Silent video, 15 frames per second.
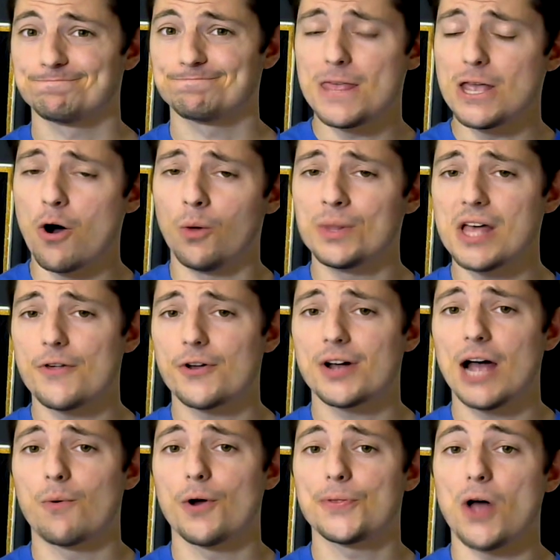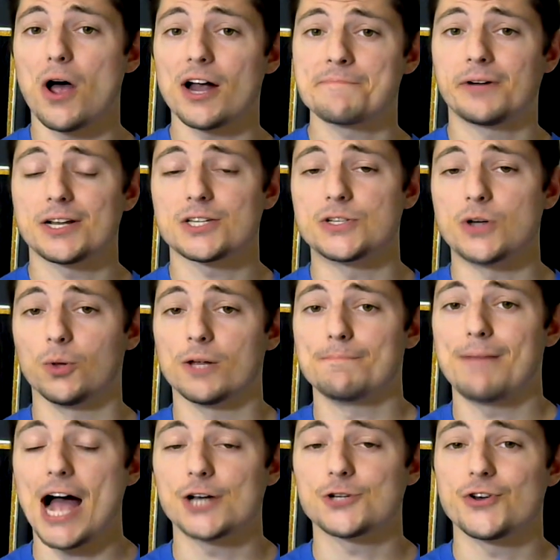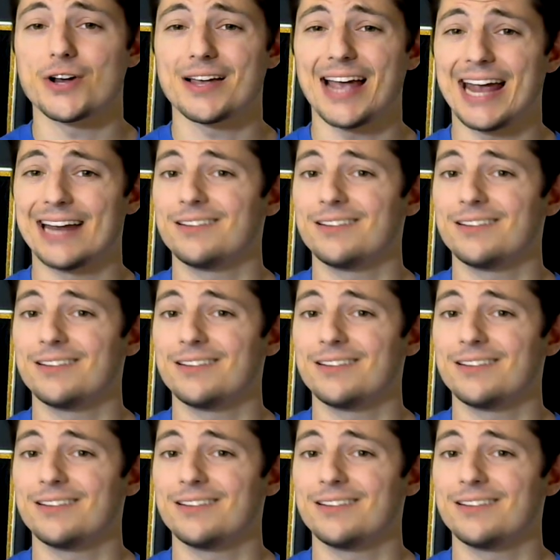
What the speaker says: The only other guy worth talking about is Nolan Patrick,